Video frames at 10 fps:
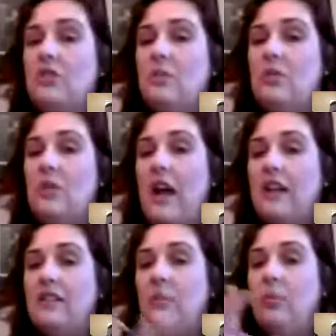
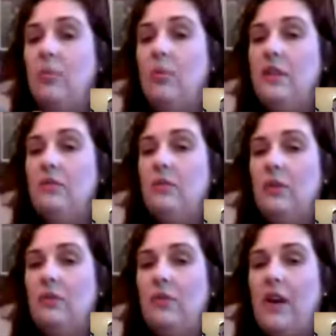subtract the
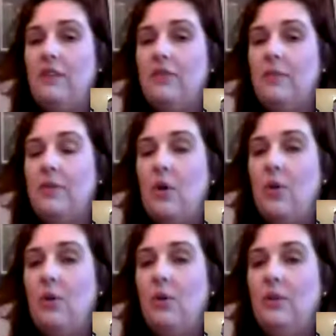0.45 from the
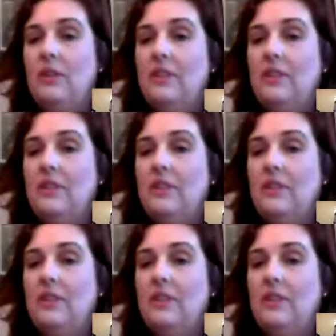whole.